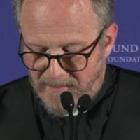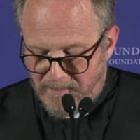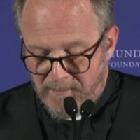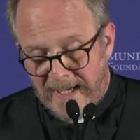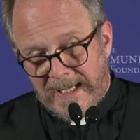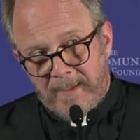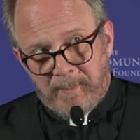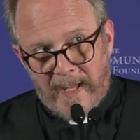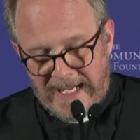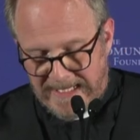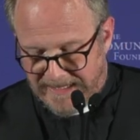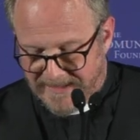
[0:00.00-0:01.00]
Many
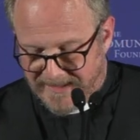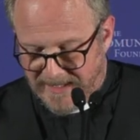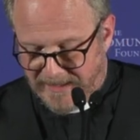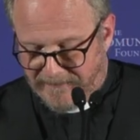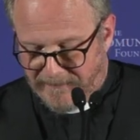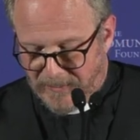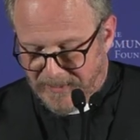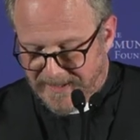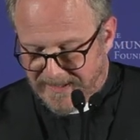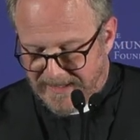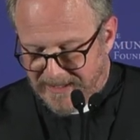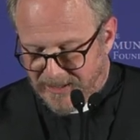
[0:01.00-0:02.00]
pagans in the fourth
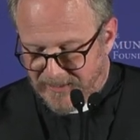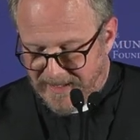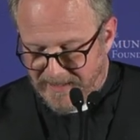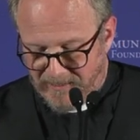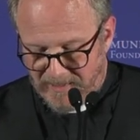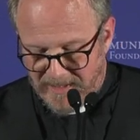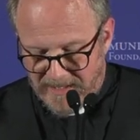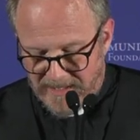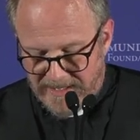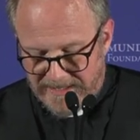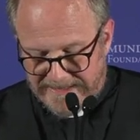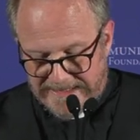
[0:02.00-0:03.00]
century
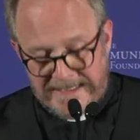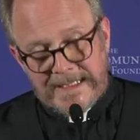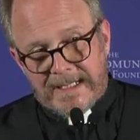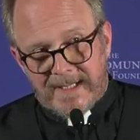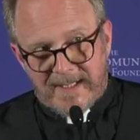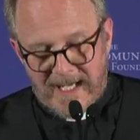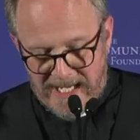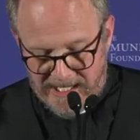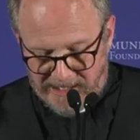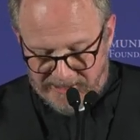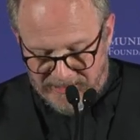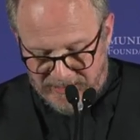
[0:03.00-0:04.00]
didn't see
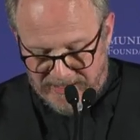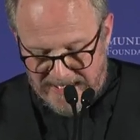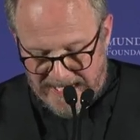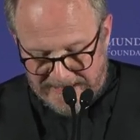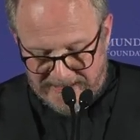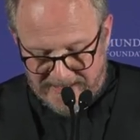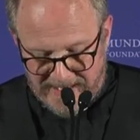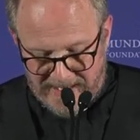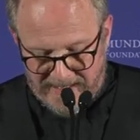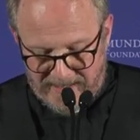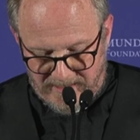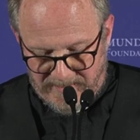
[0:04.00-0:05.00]
Christianity
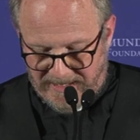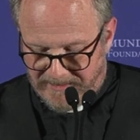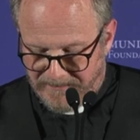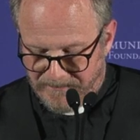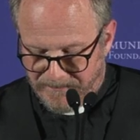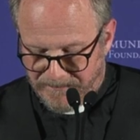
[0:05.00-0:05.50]
coming.